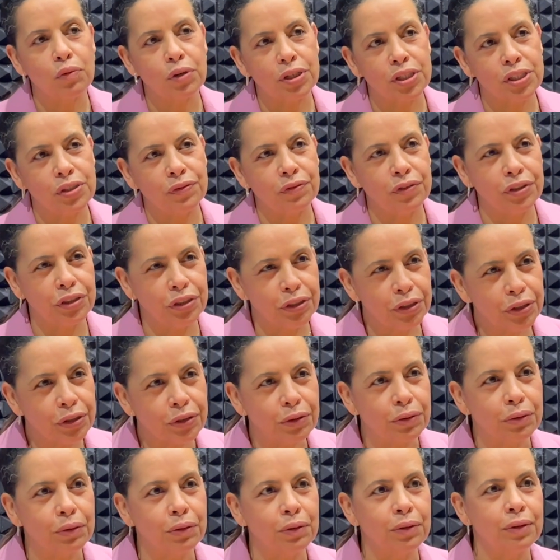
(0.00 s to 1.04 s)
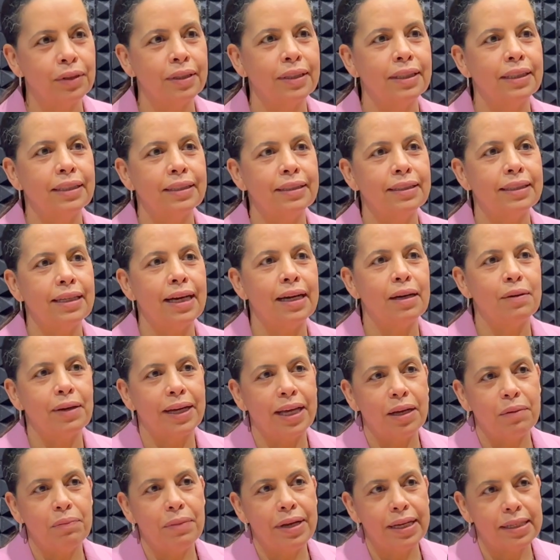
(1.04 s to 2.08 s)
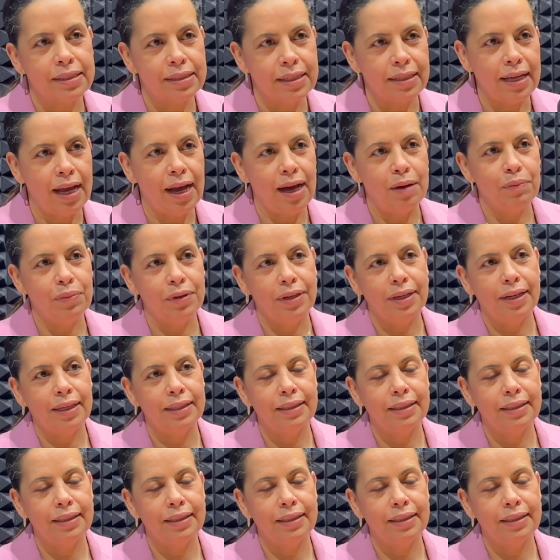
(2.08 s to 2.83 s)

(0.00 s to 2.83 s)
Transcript: works for you that can makes it happen.